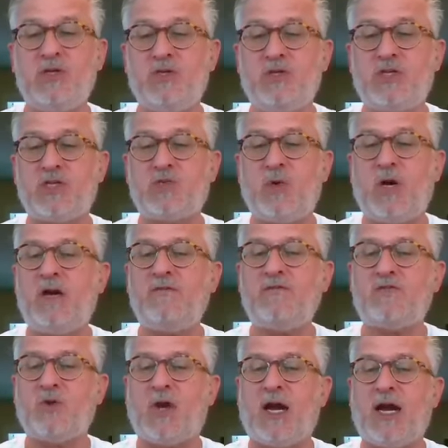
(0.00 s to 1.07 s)
to the
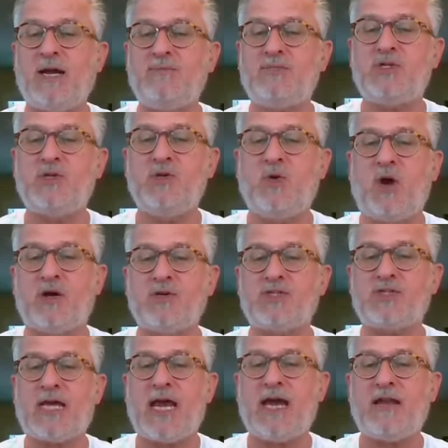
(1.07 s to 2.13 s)
12 tribes who are
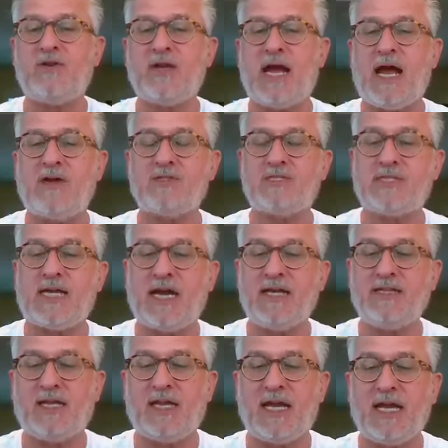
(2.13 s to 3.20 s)
scattered
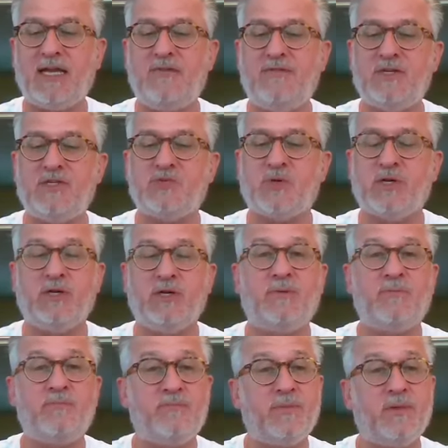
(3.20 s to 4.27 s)
outside the land of Israel,
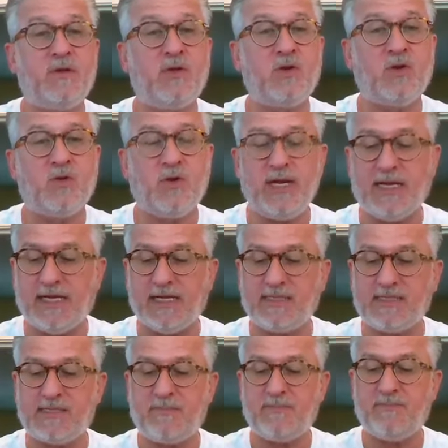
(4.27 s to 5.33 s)

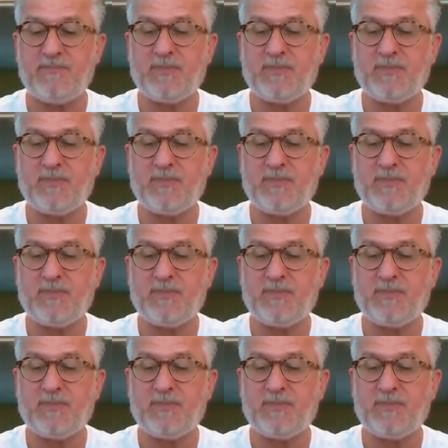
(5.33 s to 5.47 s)
greetings.